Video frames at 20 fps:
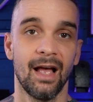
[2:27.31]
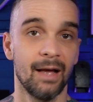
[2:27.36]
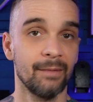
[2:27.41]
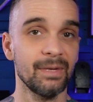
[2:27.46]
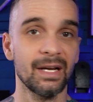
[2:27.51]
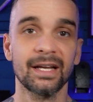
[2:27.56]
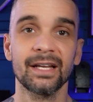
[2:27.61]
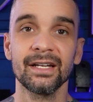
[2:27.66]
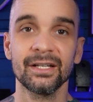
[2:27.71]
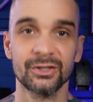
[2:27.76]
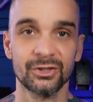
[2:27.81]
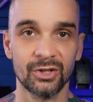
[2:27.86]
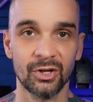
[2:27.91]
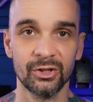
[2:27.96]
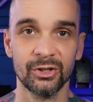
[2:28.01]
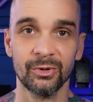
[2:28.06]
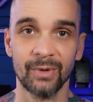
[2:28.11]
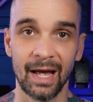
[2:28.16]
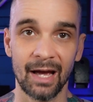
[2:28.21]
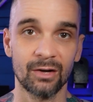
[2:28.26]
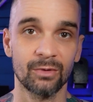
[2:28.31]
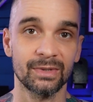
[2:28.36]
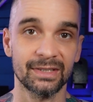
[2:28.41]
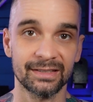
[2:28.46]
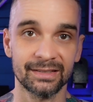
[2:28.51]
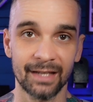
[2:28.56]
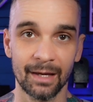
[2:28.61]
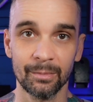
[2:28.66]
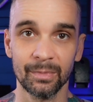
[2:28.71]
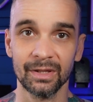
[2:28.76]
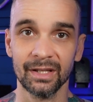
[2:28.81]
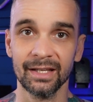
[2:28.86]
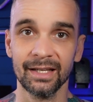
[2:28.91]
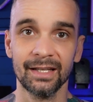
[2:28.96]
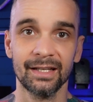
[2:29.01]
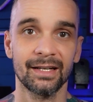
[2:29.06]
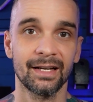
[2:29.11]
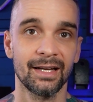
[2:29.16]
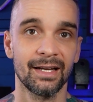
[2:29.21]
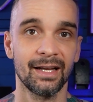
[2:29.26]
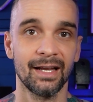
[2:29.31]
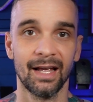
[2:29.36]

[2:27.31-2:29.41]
I'm not going to show you how to assemble it.